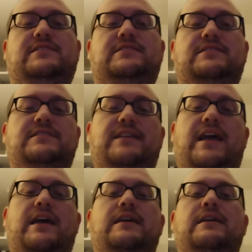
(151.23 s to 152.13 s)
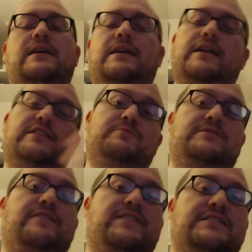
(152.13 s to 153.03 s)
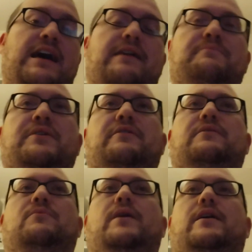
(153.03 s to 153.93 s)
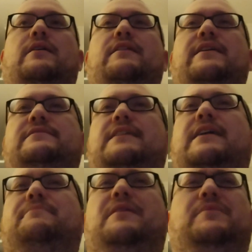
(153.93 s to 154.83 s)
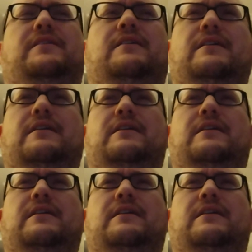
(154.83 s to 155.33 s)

This is set in a specific time period where I think it's like maybe